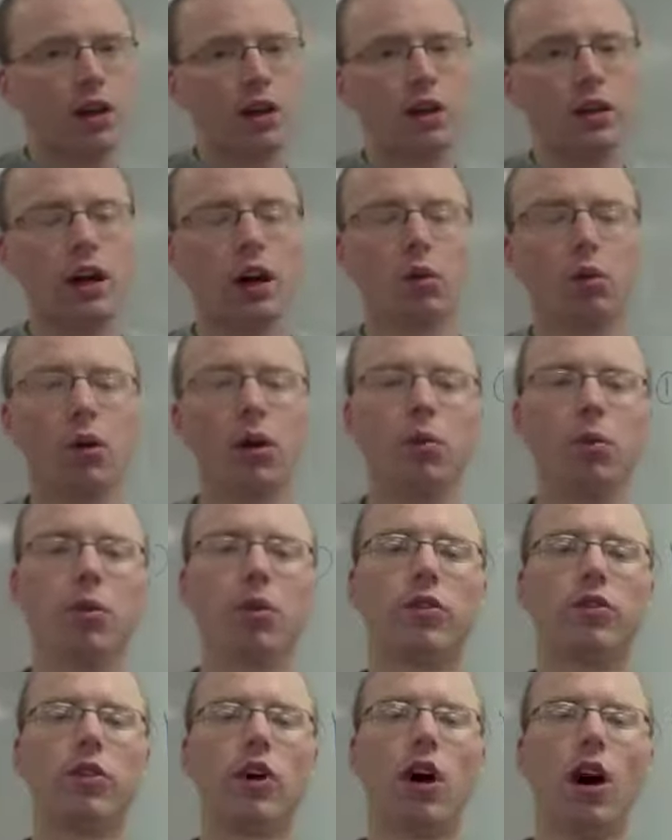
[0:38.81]
Now when we're
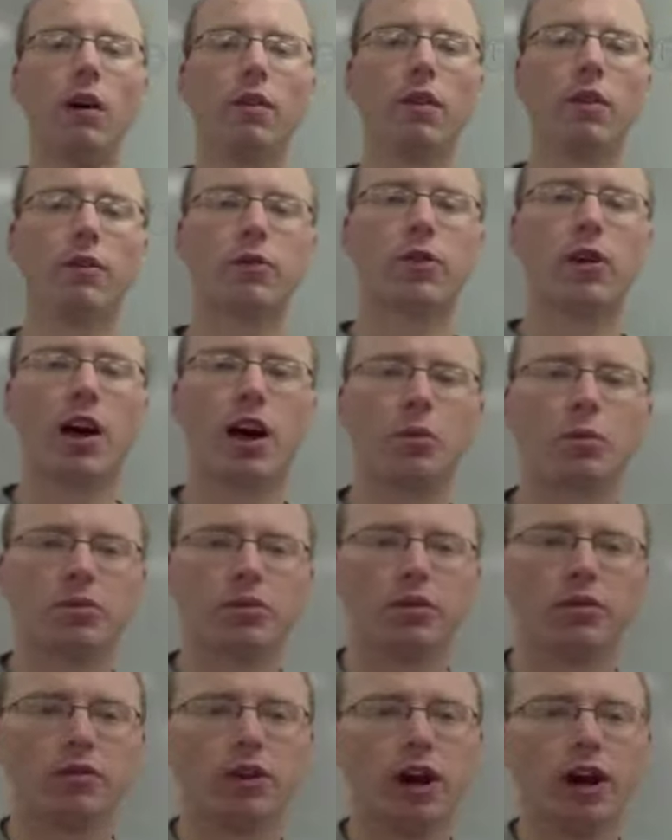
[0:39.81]
solving for
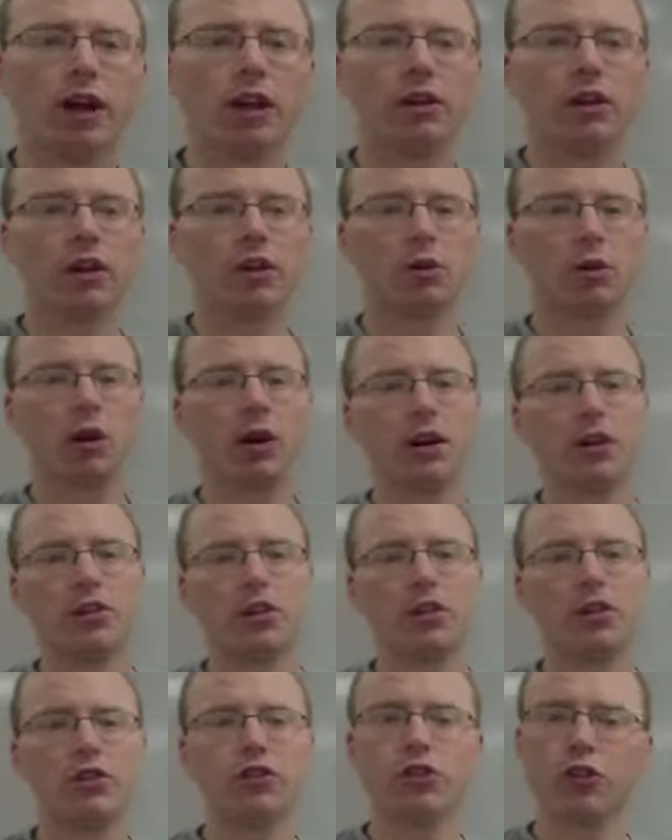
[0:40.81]
absolute value
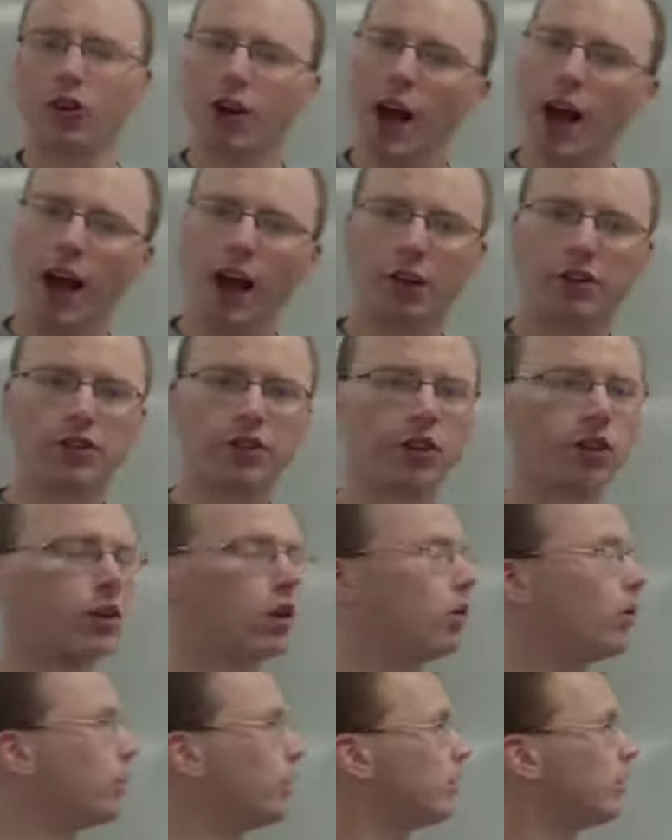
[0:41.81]
equations, you're actually
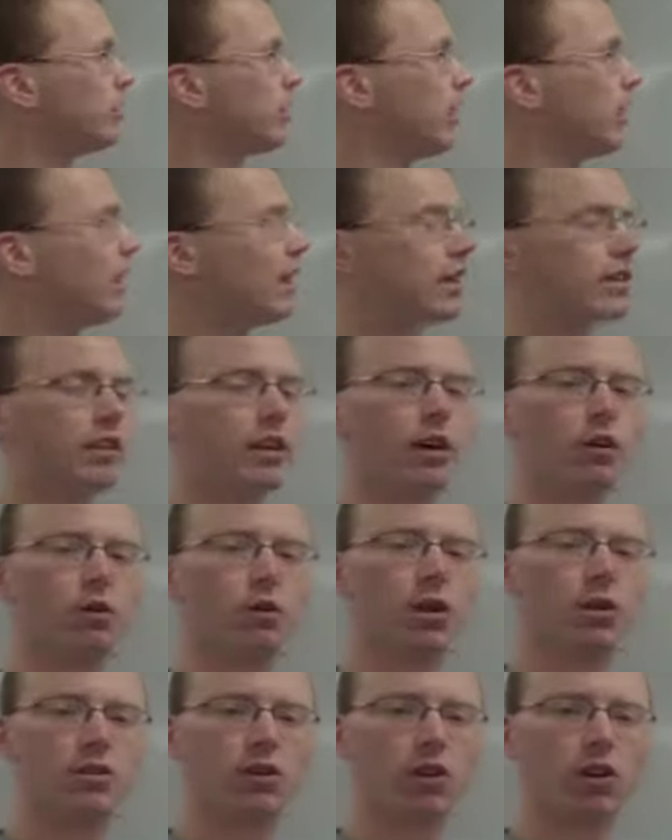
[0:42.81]
going to take the
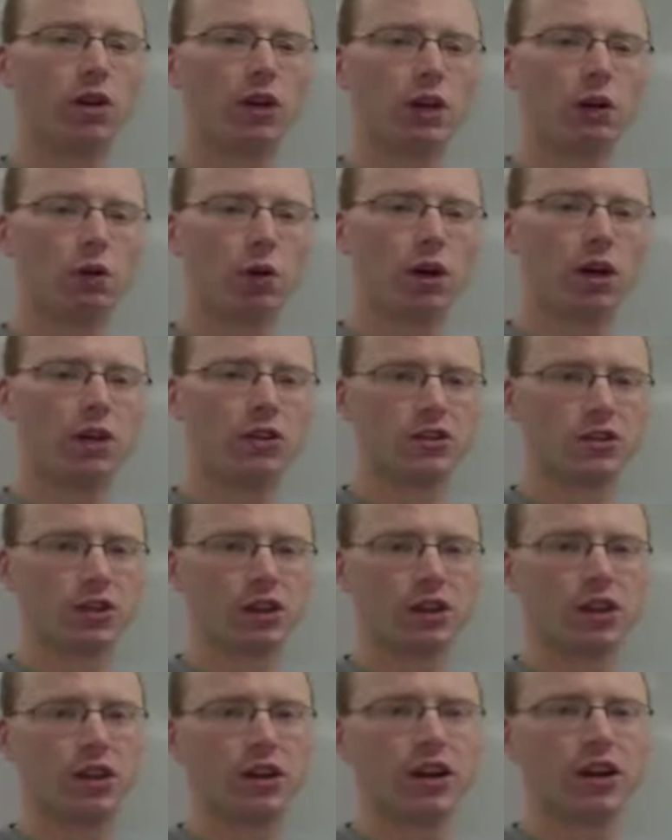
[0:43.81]
original
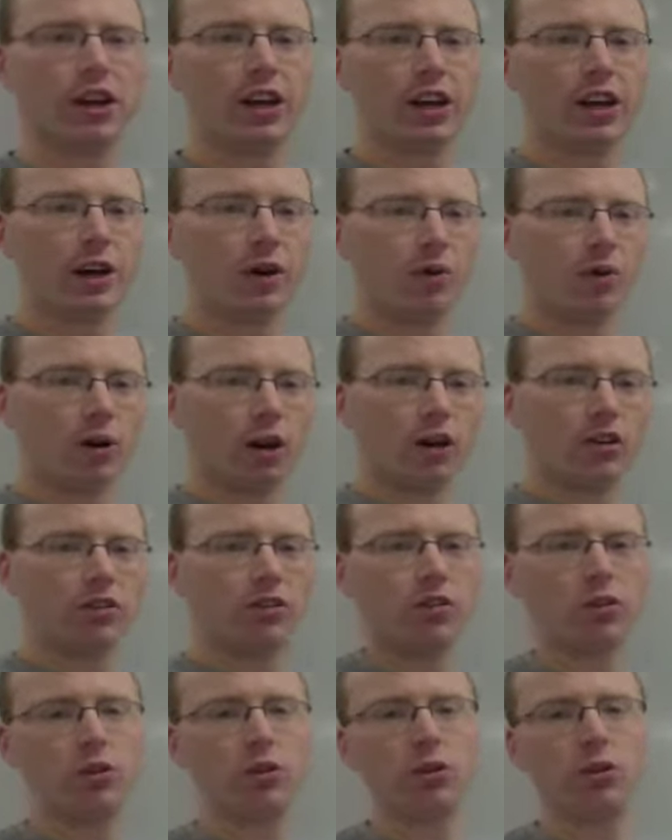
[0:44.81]
equation and write
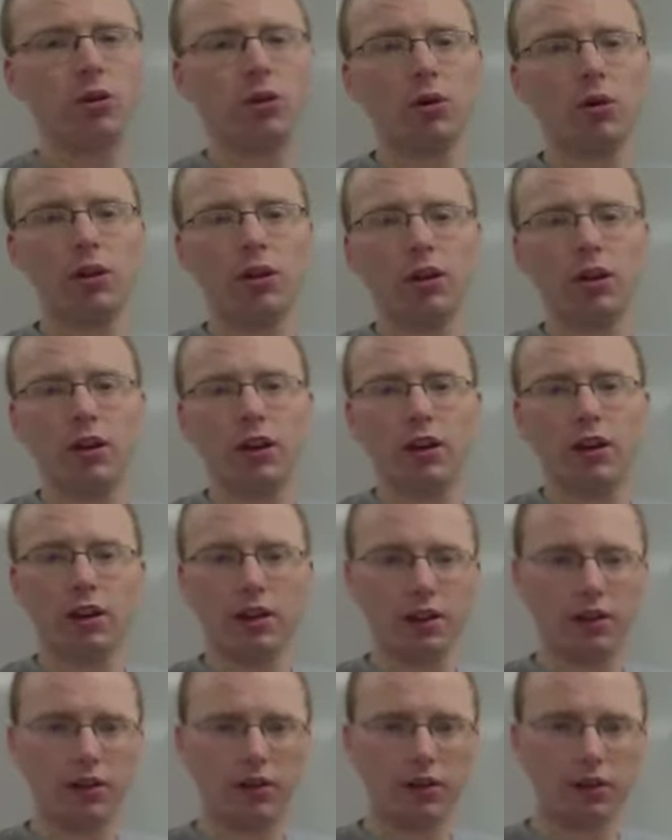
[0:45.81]
two
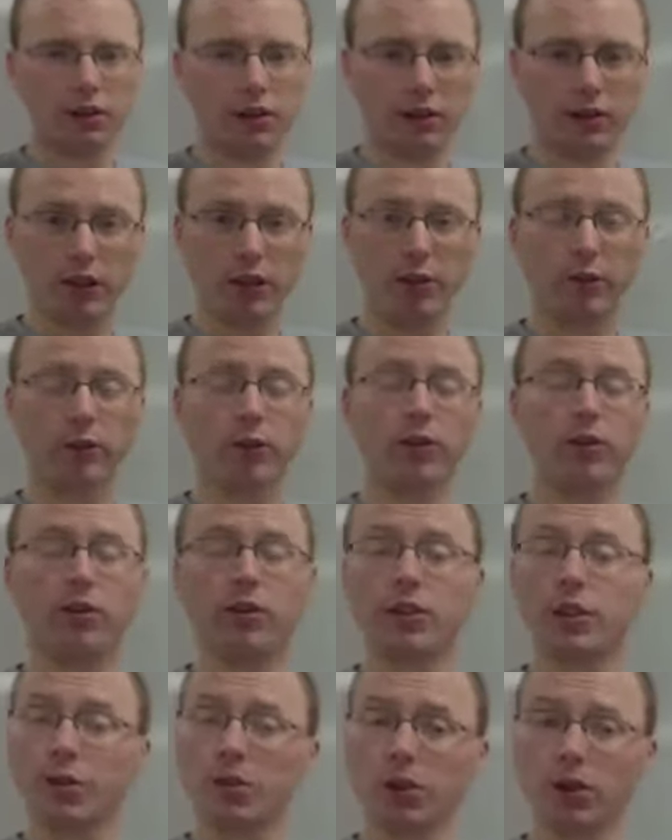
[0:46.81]
different,
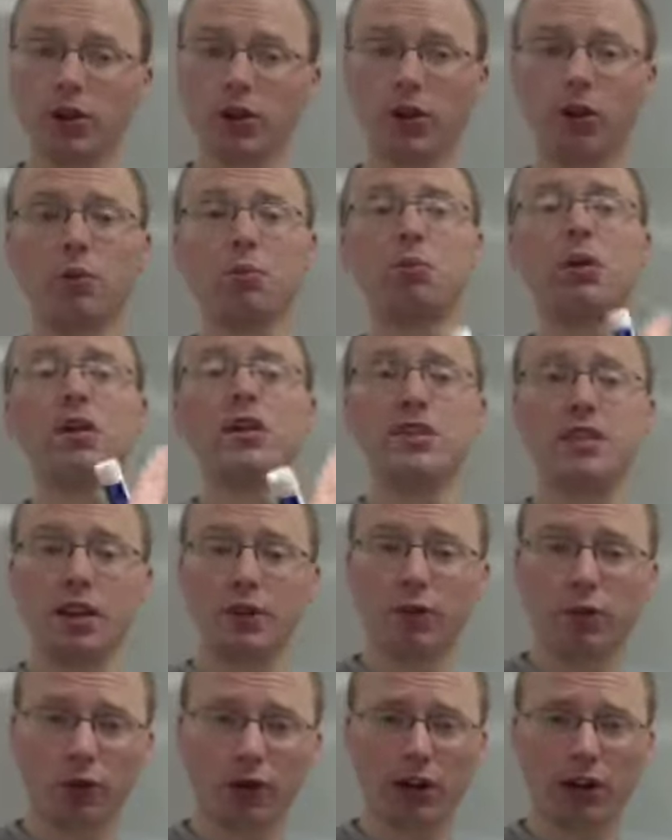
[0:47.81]
similar, but
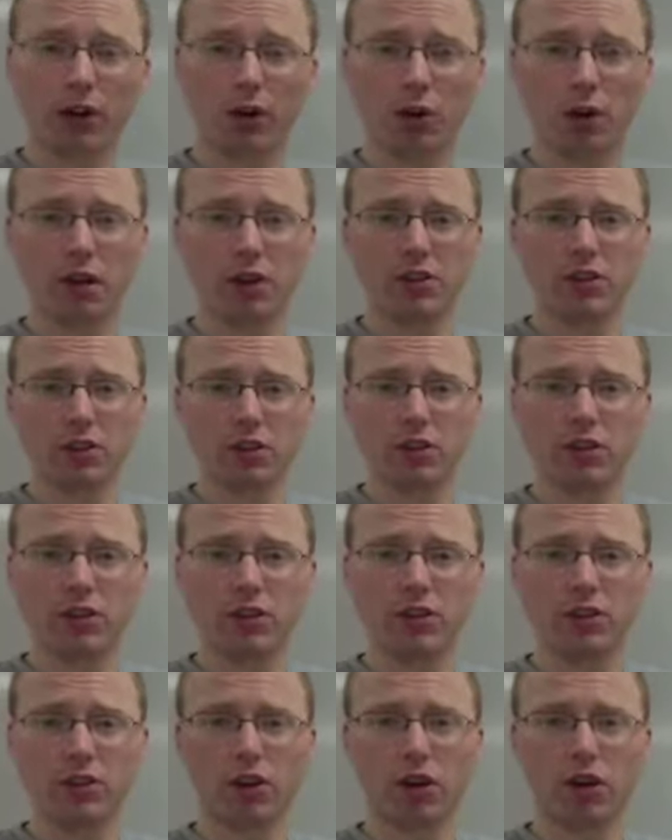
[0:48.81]
different equations
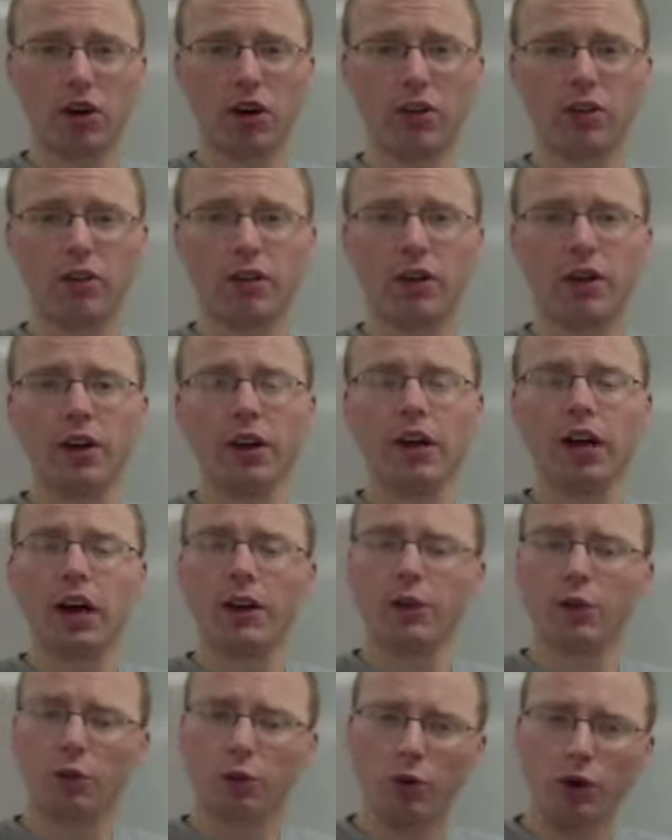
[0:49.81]
to solve.
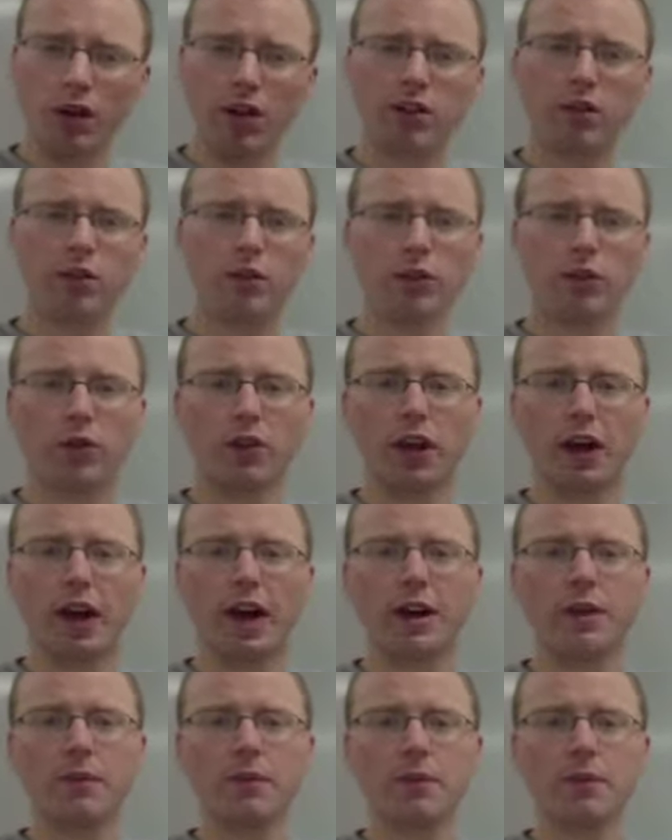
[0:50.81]
And the reason for
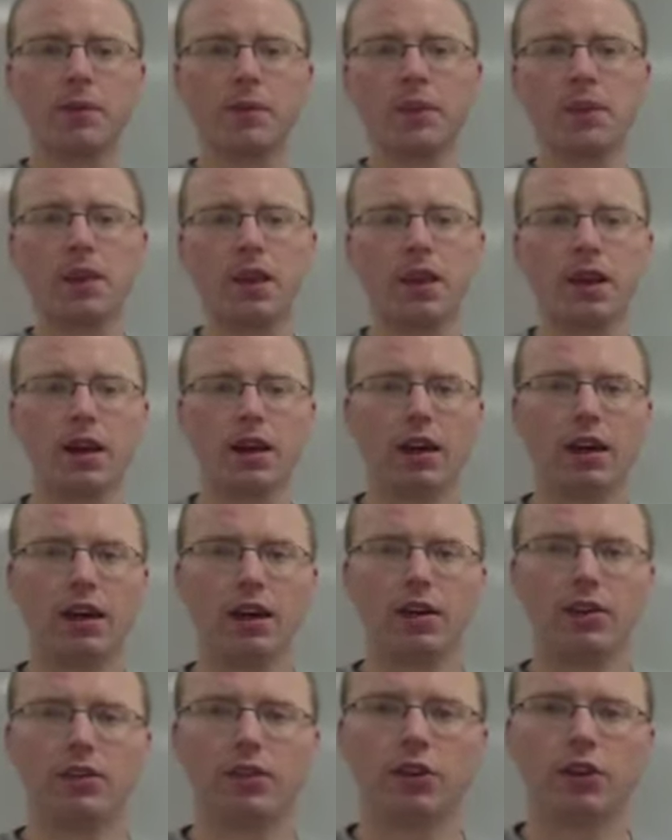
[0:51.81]
that
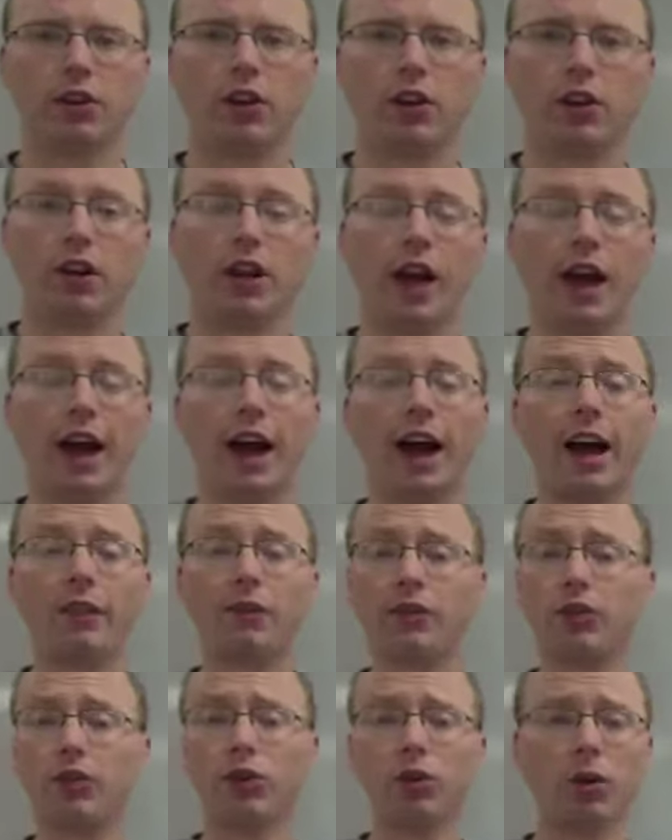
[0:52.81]
is you can
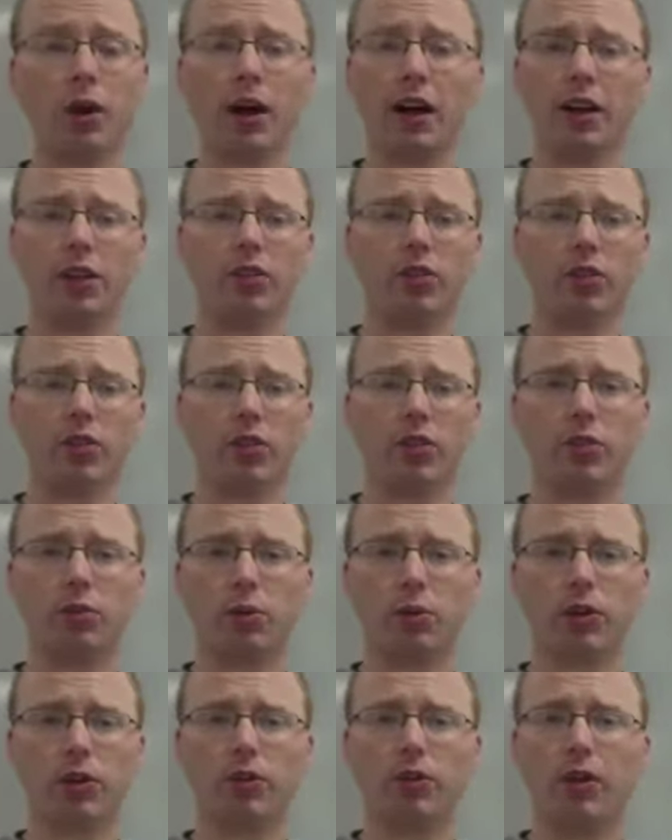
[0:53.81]
have two answers
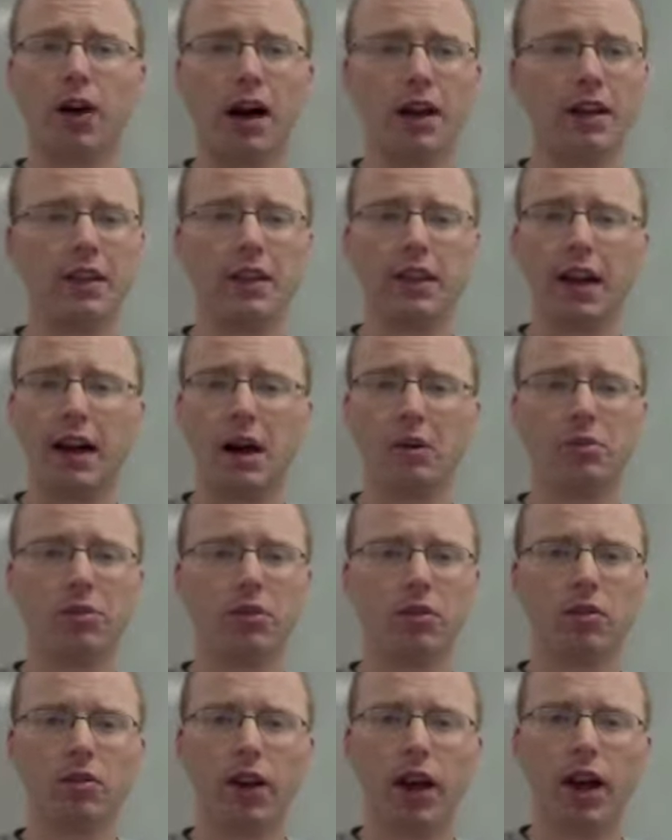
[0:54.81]
when you're finding the
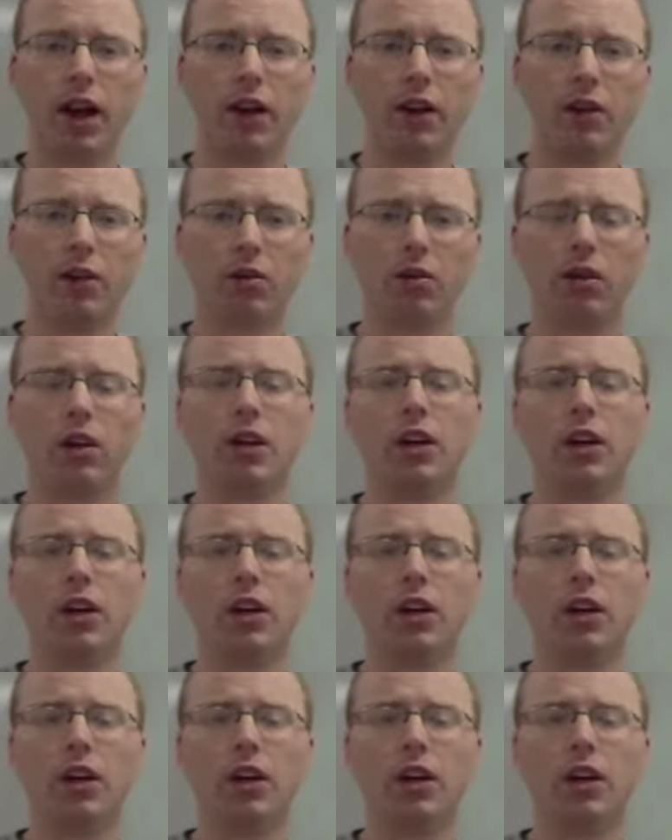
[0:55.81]
absolute value.